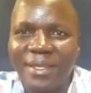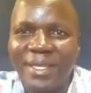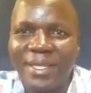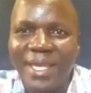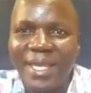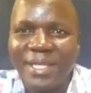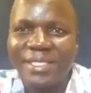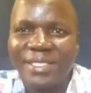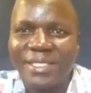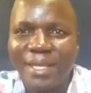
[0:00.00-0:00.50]

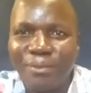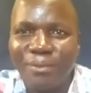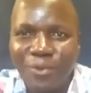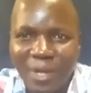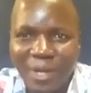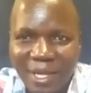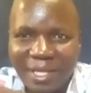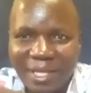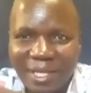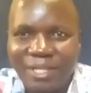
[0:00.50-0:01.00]
Yes,
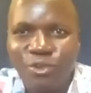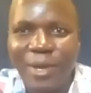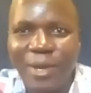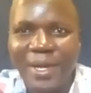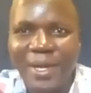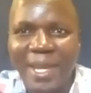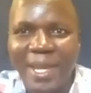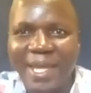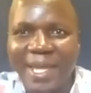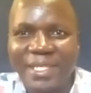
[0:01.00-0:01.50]
you
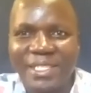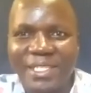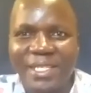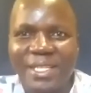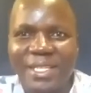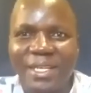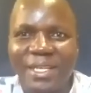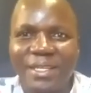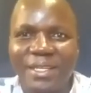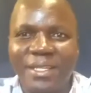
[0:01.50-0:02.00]
are right.
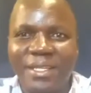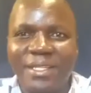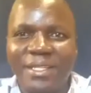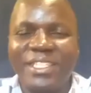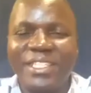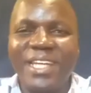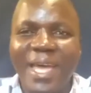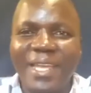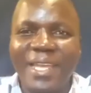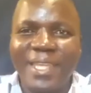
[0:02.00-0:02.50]

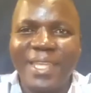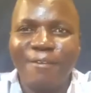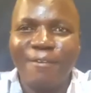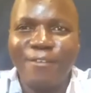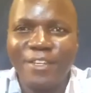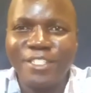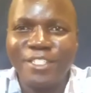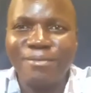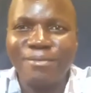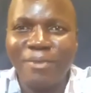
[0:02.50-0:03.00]
Dingan, they are
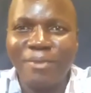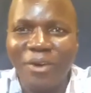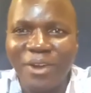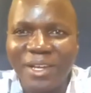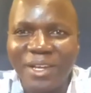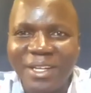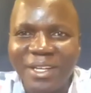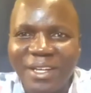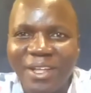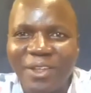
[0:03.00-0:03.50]
very
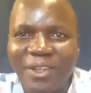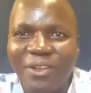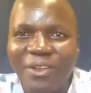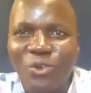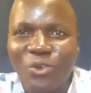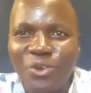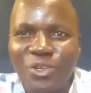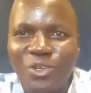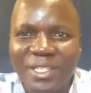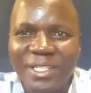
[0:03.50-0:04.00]
small.
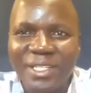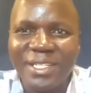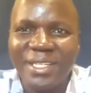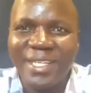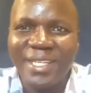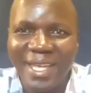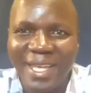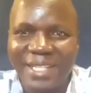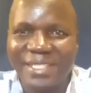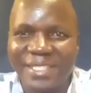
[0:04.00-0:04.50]
No need.
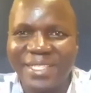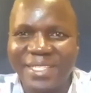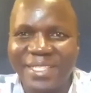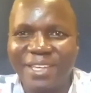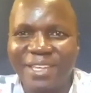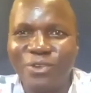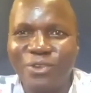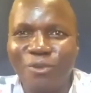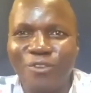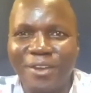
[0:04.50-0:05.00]
Yes,
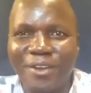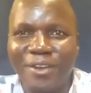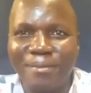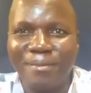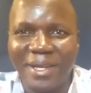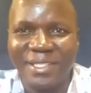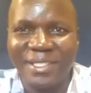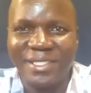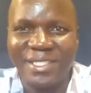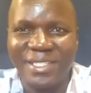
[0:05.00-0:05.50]
thank you very
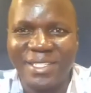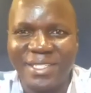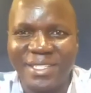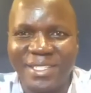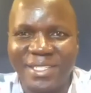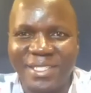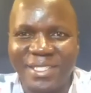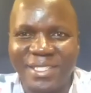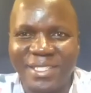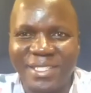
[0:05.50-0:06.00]
much.
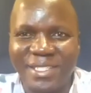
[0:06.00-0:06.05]
Yeah.